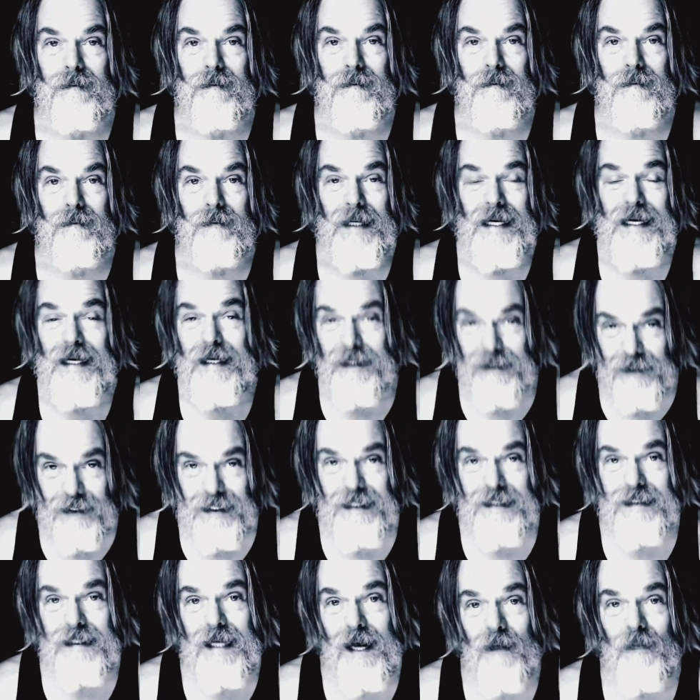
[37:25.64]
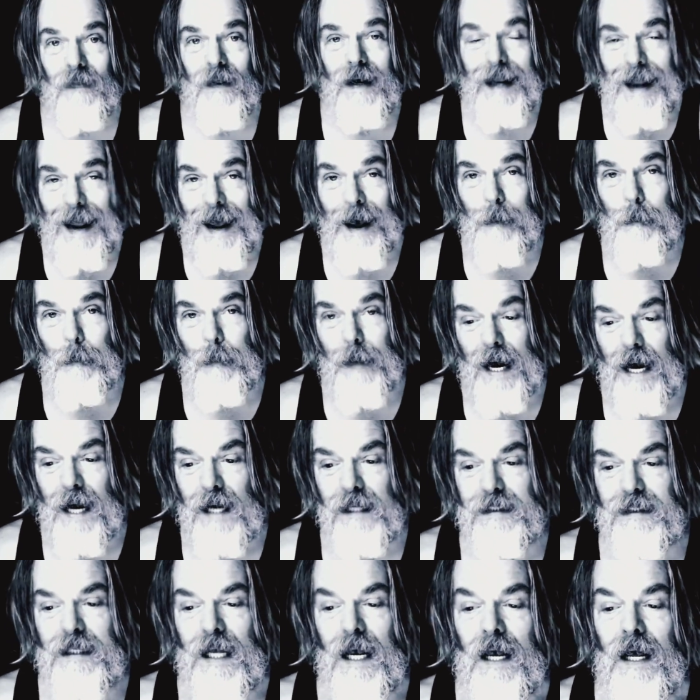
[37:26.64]
he cleans out the cat
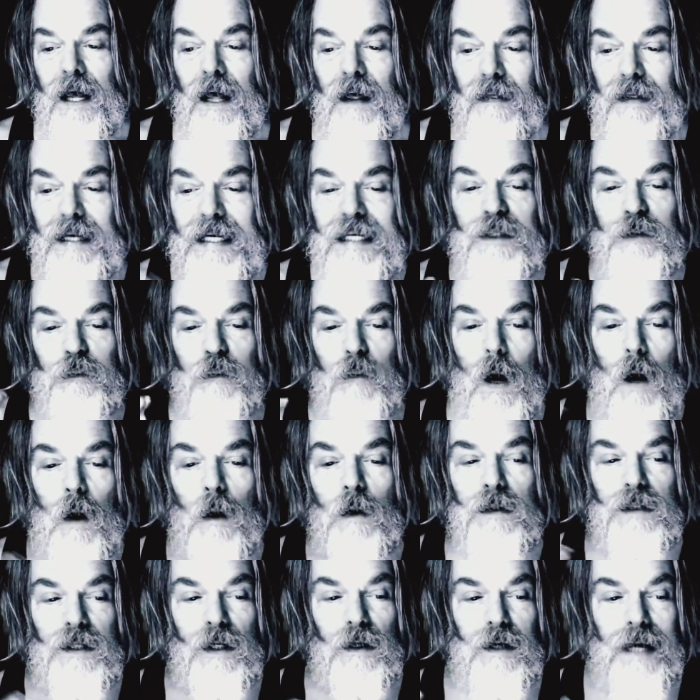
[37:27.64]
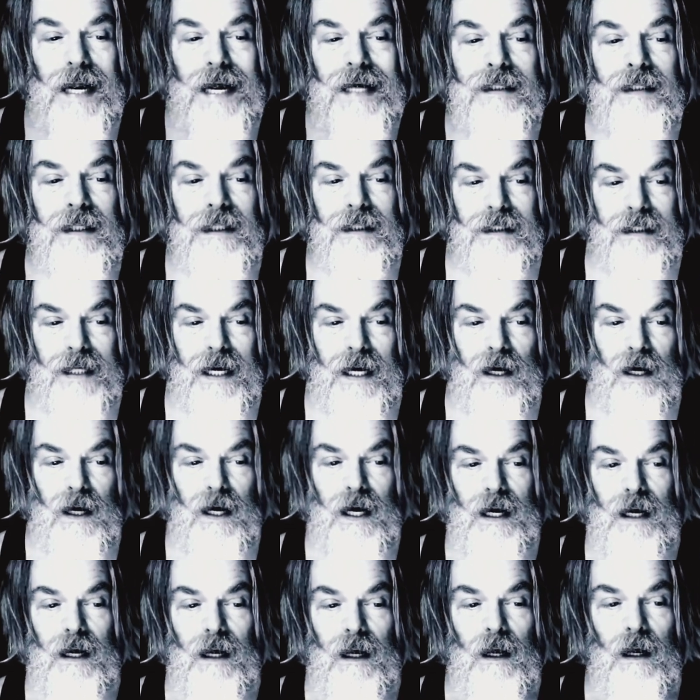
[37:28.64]
box. These roles are necessary.